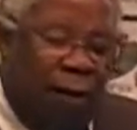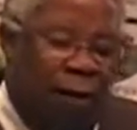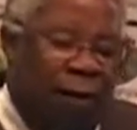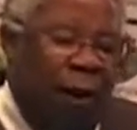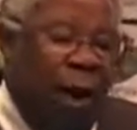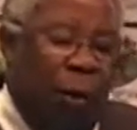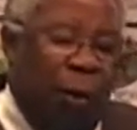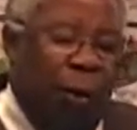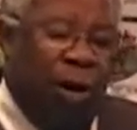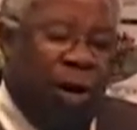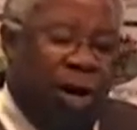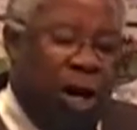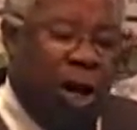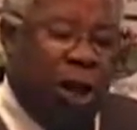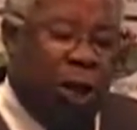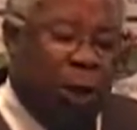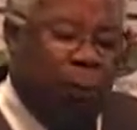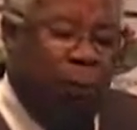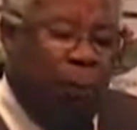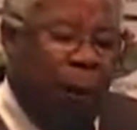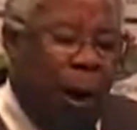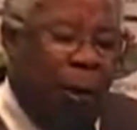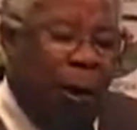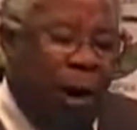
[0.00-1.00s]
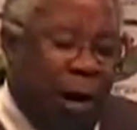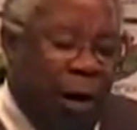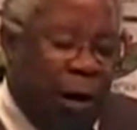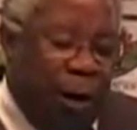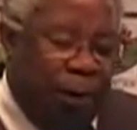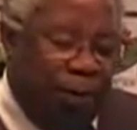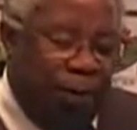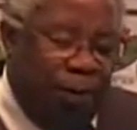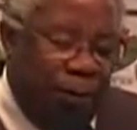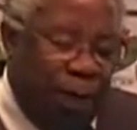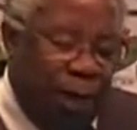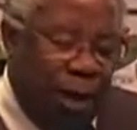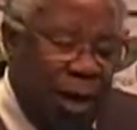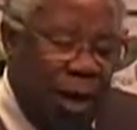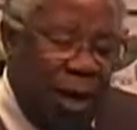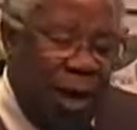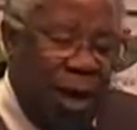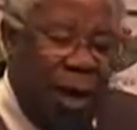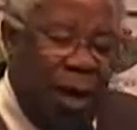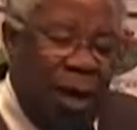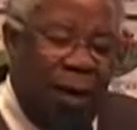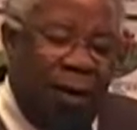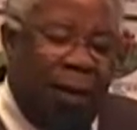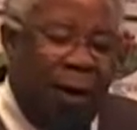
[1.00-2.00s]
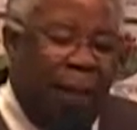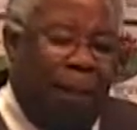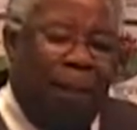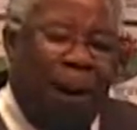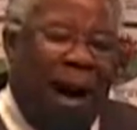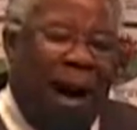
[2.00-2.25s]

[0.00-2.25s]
Filled with your spirit. The